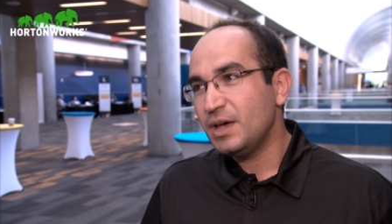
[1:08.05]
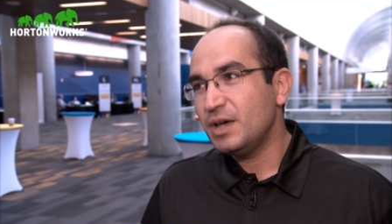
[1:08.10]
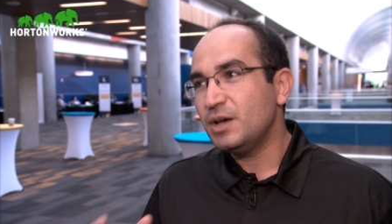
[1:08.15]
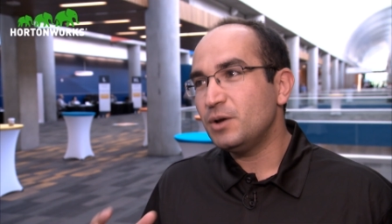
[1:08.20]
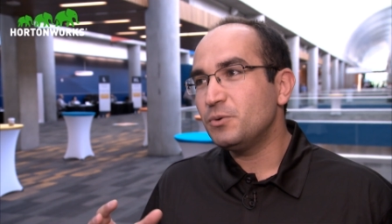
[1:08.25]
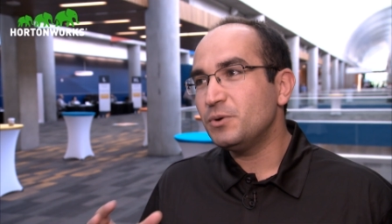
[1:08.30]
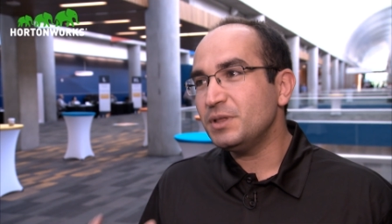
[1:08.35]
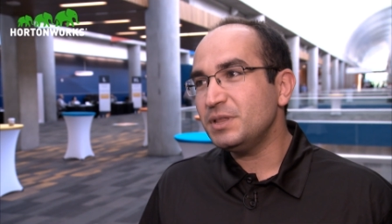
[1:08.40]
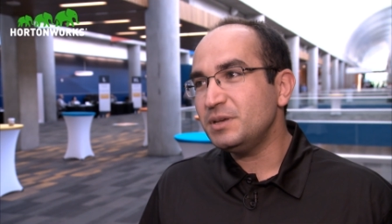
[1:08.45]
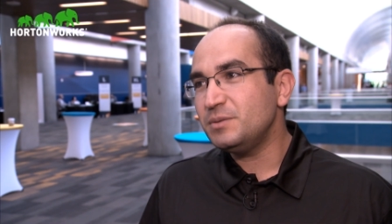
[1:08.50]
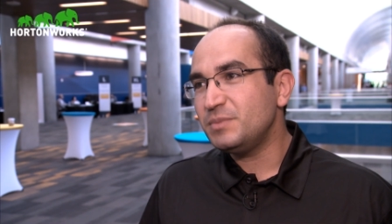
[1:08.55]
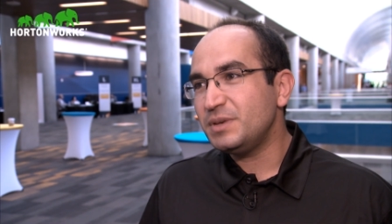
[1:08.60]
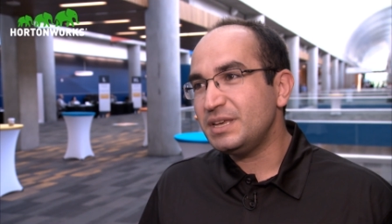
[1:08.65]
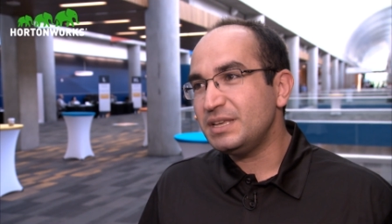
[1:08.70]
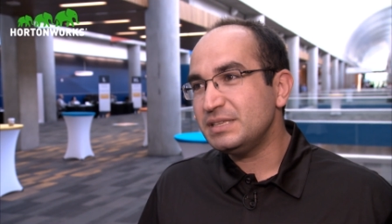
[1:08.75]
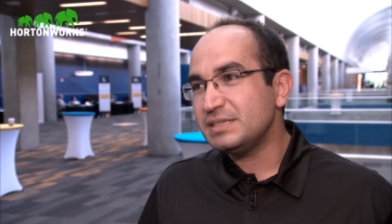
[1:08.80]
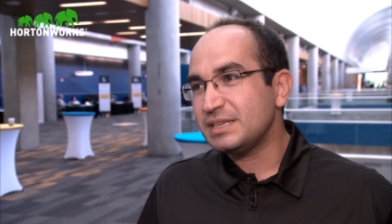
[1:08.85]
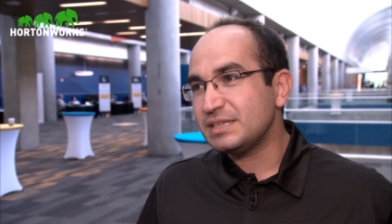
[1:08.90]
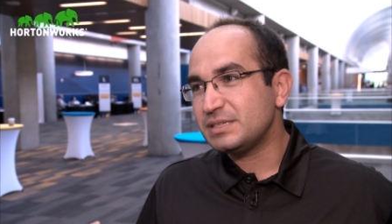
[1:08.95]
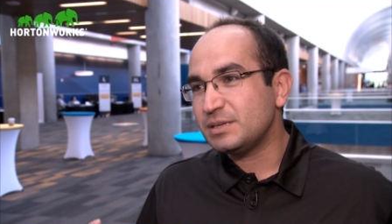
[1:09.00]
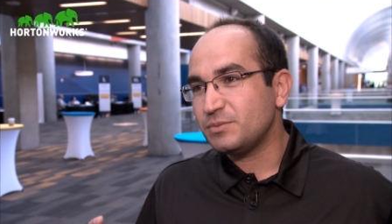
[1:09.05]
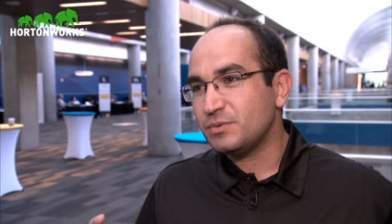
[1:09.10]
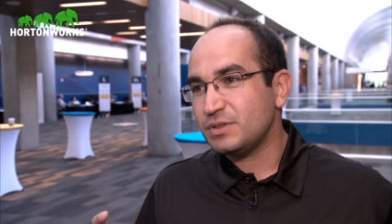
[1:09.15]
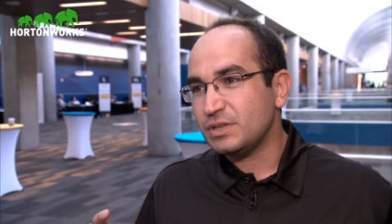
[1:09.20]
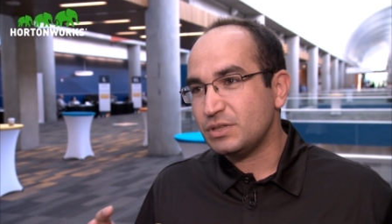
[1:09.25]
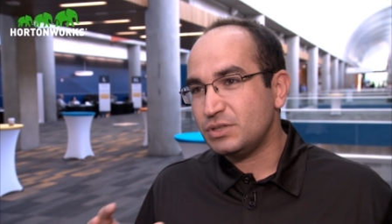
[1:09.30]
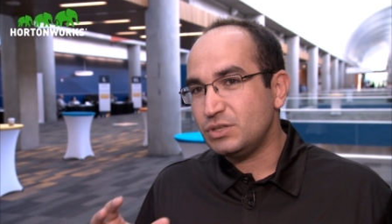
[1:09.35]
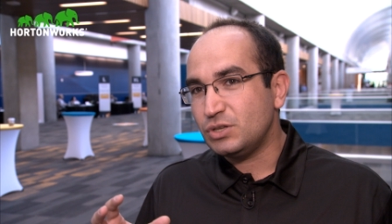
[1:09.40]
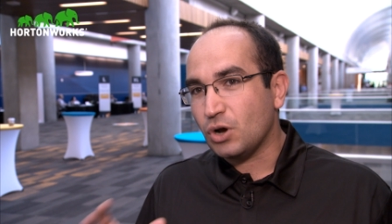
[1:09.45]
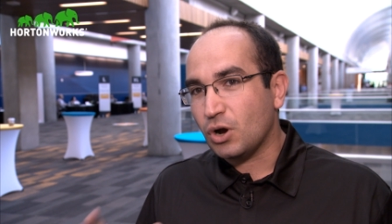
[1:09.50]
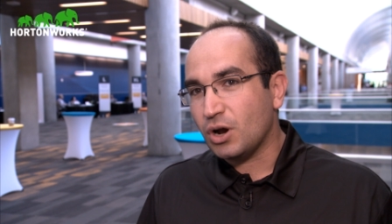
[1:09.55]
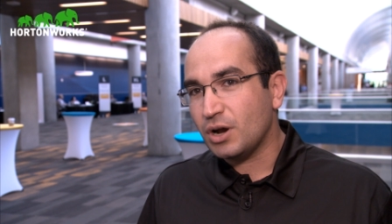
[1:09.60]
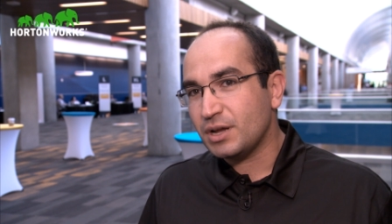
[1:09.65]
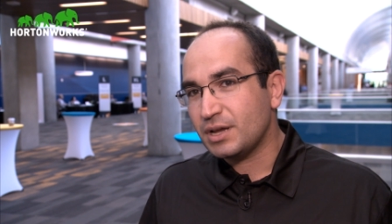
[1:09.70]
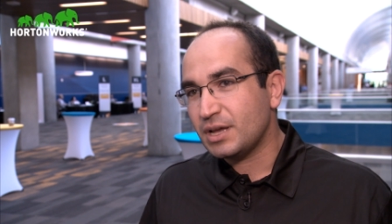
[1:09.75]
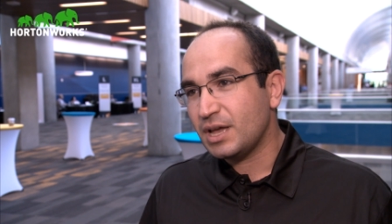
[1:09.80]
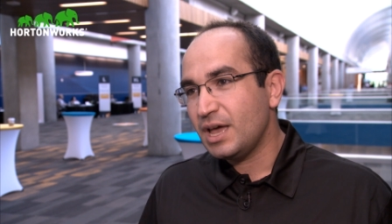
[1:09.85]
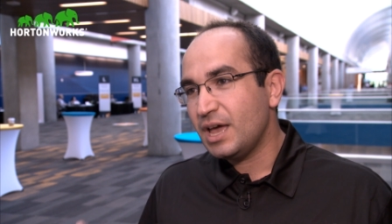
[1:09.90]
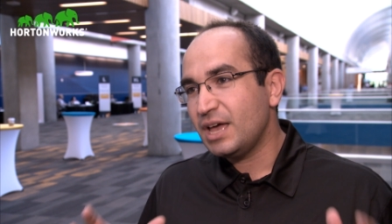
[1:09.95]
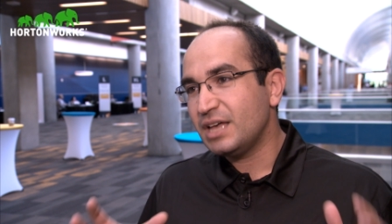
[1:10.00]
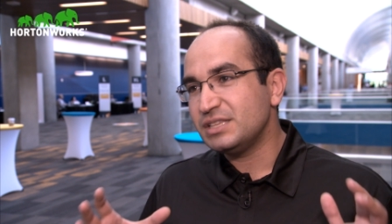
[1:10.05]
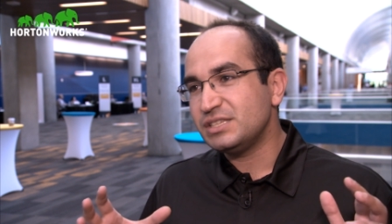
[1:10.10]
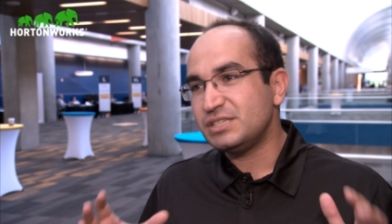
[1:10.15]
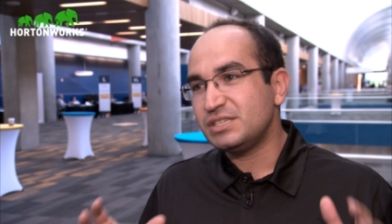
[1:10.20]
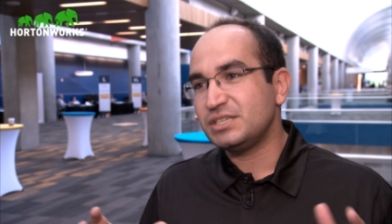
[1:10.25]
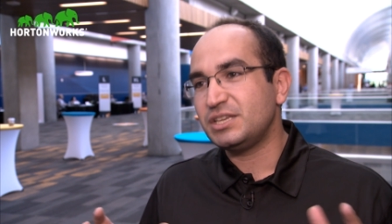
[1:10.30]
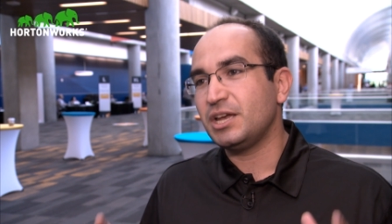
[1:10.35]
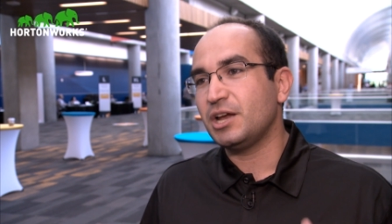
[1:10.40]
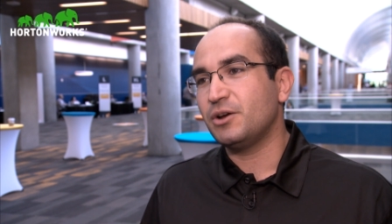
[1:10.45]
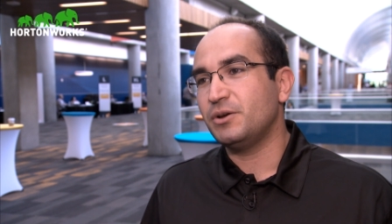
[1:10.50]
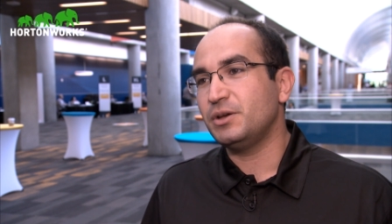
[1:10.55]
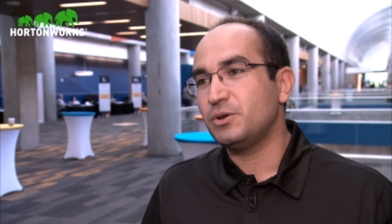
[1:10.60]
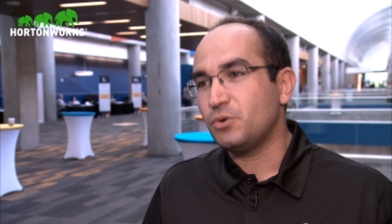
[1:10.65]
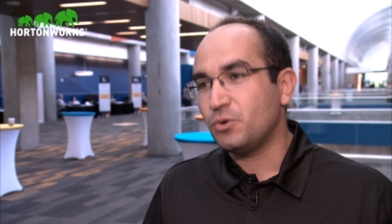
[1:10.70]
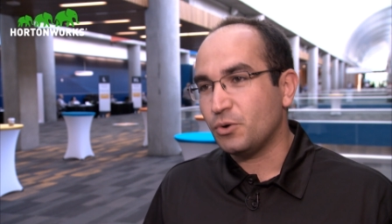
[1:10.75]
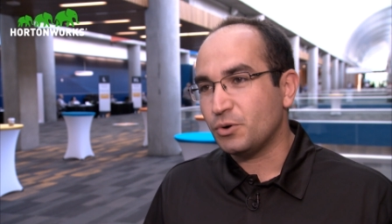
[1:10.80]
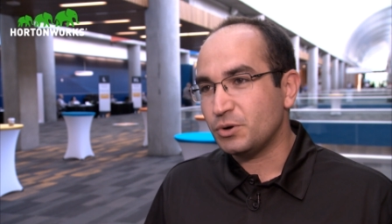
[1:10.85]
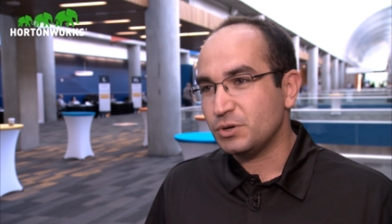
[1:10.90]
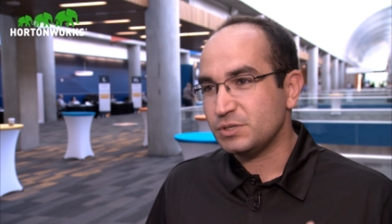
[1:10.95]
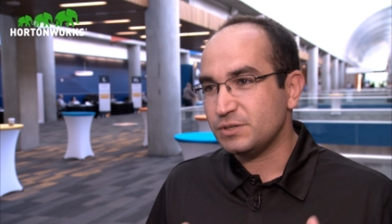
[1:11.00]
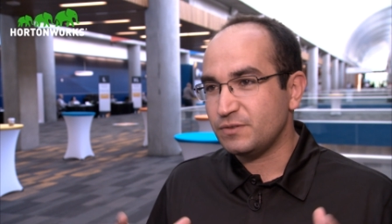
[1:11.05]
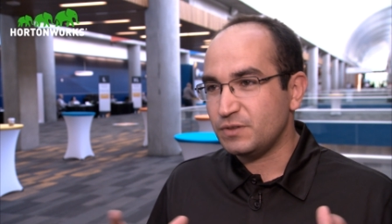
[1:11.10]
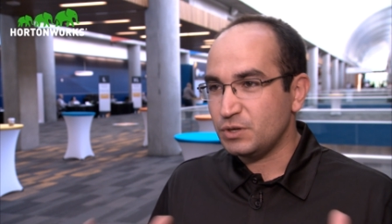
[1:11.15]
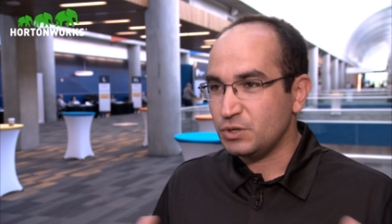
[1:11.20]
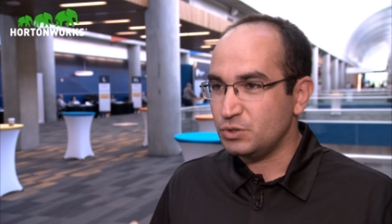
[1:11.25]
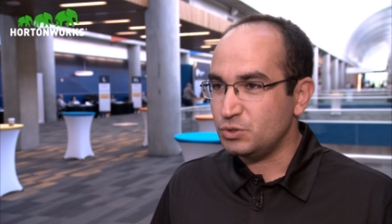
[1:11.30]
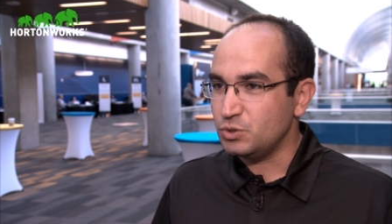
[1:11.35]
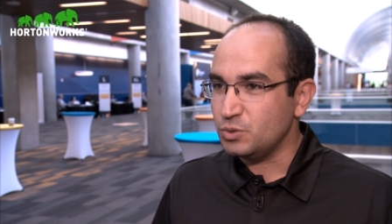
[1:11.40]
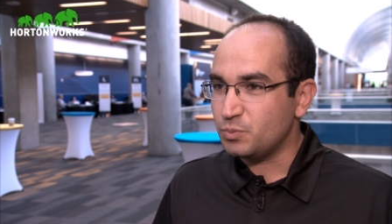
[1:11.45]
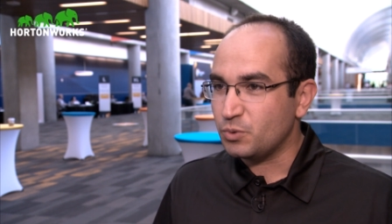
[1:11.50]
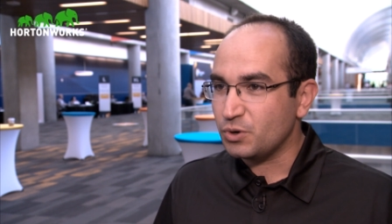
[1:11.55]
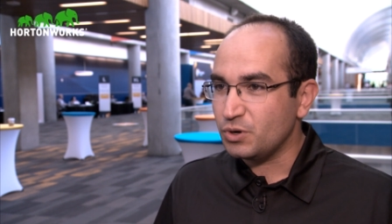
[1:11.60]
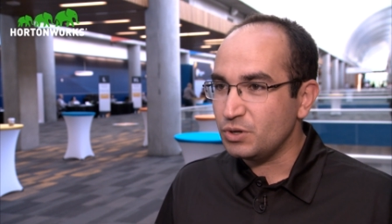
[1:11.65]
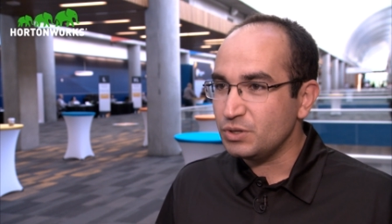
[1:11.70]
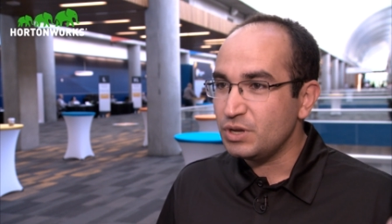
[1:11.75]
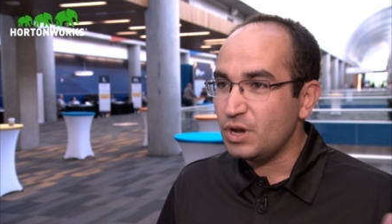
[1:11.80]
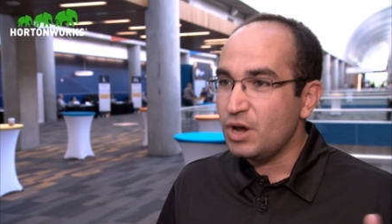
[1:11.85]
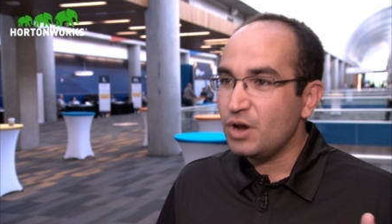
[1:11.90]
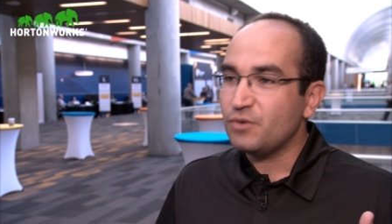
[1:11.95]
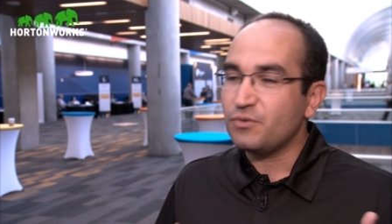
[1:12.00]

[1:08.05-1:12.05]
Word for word: it really means that some of the dark and scary corners of the Hadoop world,